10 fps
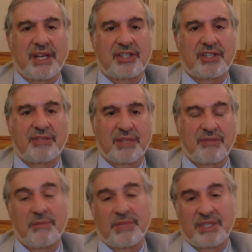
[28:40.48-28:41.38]
of lecture
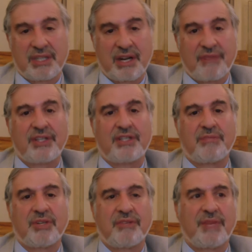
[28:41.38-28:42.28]
with the women's
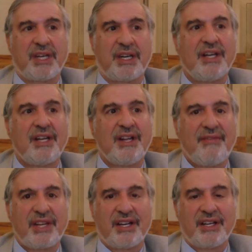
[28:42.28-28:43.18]
suffrage movement,
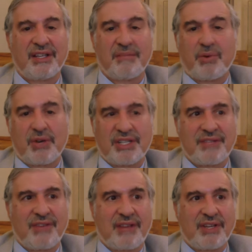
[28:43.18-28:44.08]
the
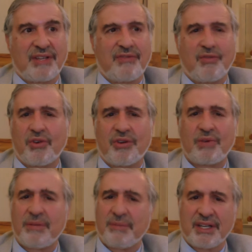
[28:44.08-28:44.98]
importance of having
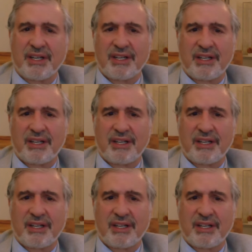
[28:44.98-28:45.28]
4 women